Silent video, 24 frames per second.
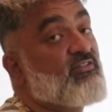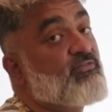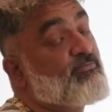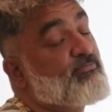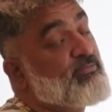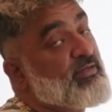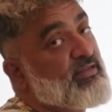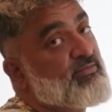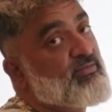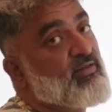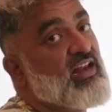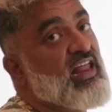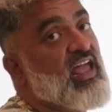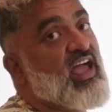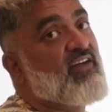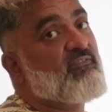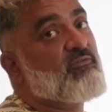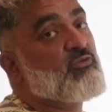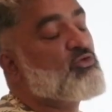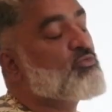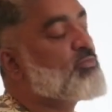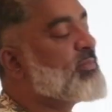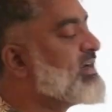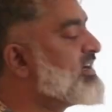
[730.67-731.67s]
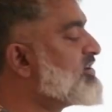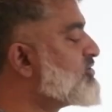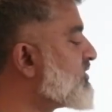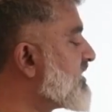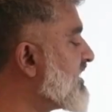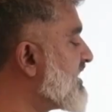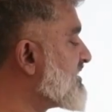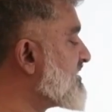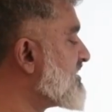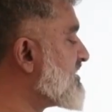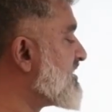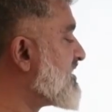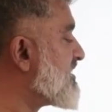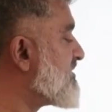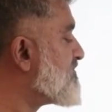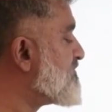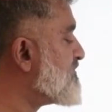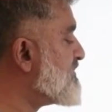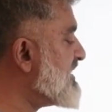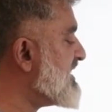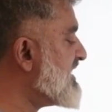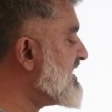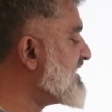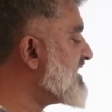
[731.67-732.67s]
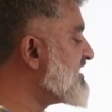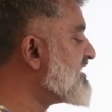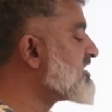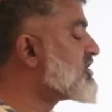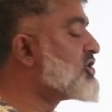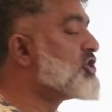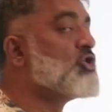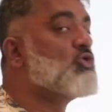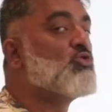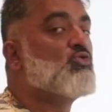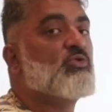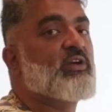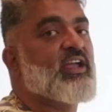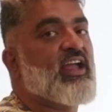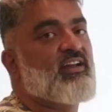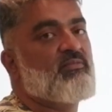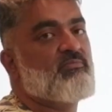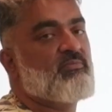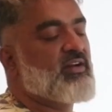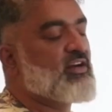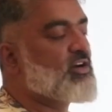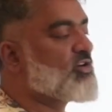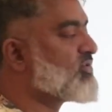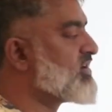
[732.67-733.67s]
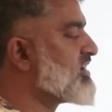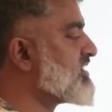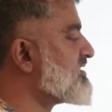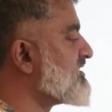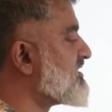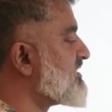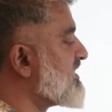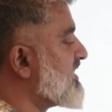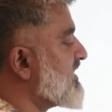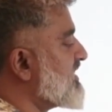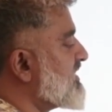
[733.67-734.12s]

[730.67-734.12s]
people have to be together, P and Q can be together, right?